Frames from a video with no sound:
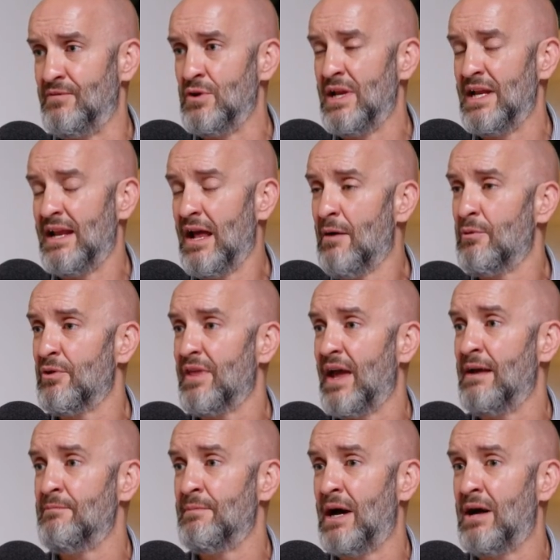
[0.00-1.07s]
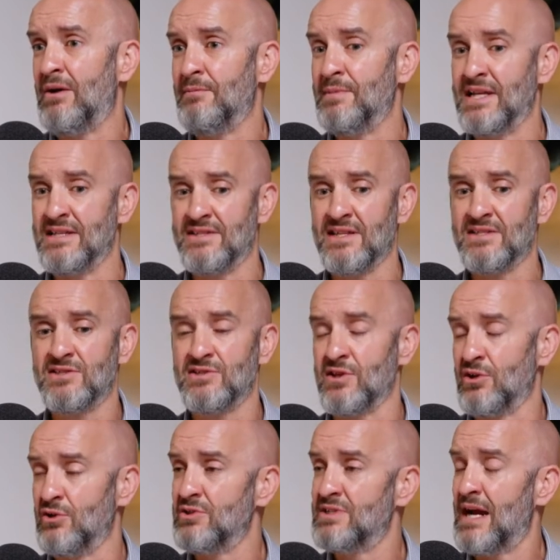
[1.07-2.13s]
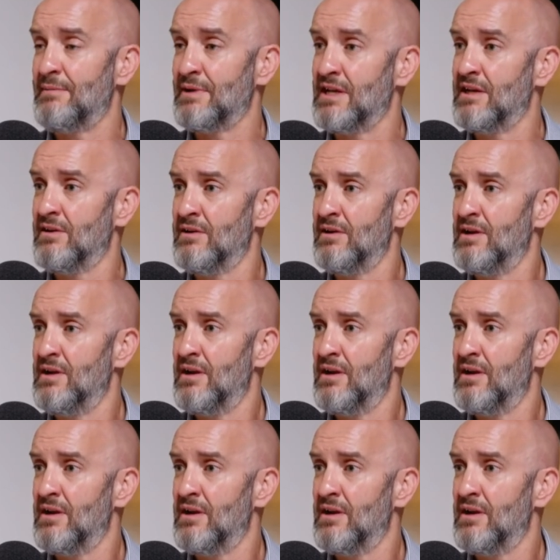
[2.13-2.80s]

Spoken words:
you need help with that, by all means, this is a good time of year